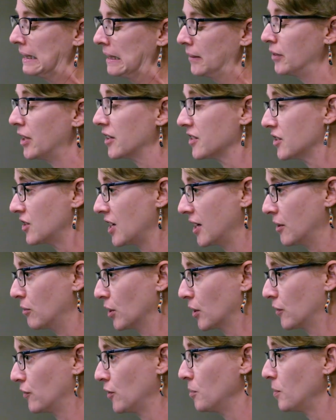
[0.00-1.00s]
We also take
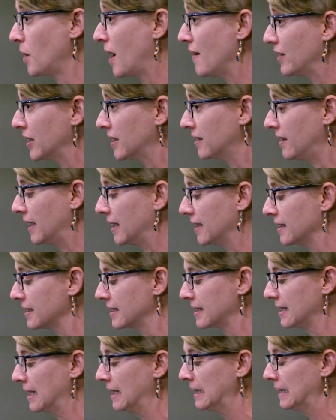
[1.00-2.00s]
work from private
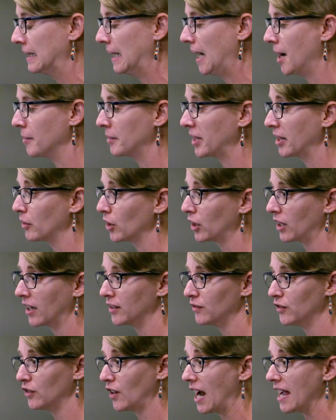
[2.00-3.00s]
clients. And I work
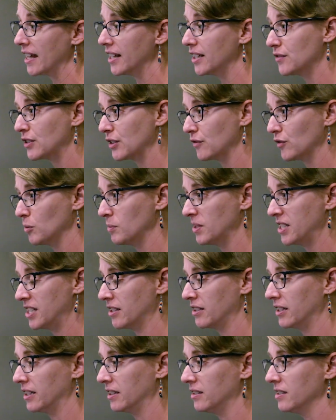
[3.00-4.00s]
on a variety of different
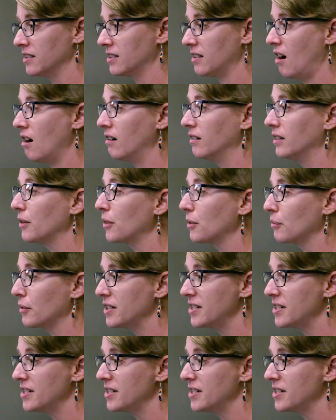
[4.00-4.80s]
materials, all in three